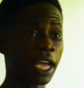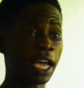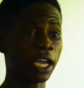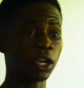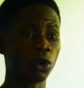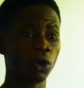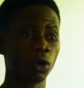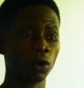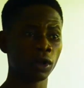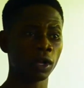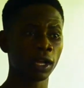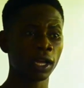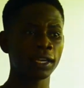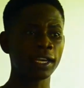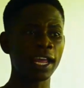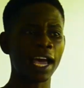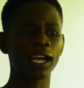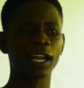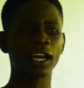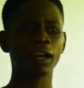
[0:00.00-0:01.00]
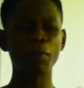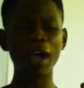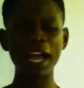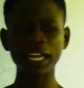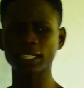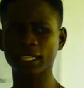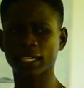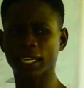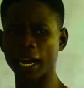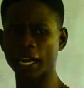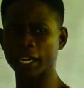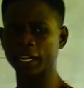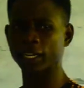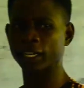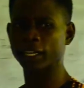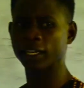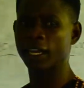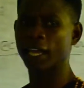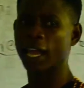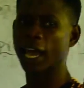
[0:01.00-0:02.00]
cycle.
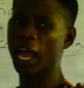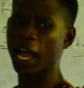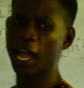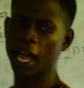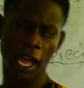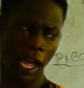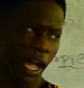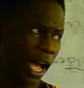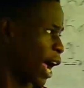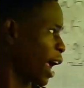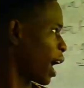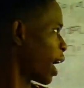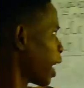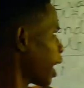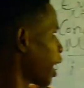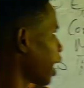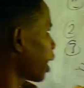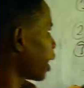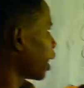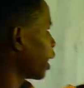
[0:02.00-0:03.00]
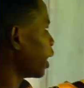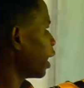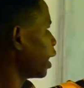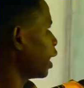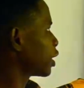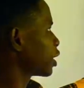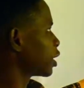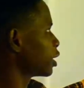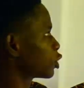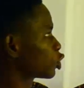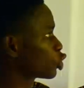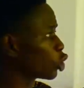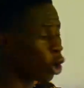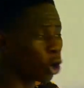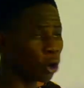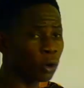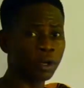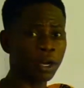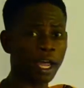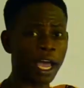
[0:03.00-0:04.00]
Diagrammatically, it is
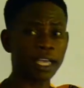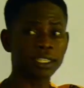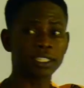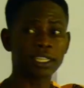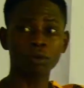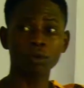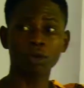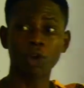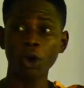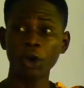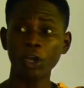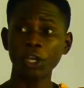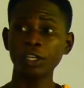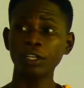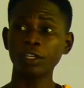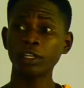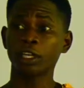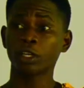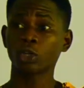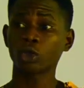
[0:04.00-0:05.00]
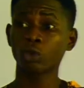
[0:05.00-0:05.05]
shown as I'm going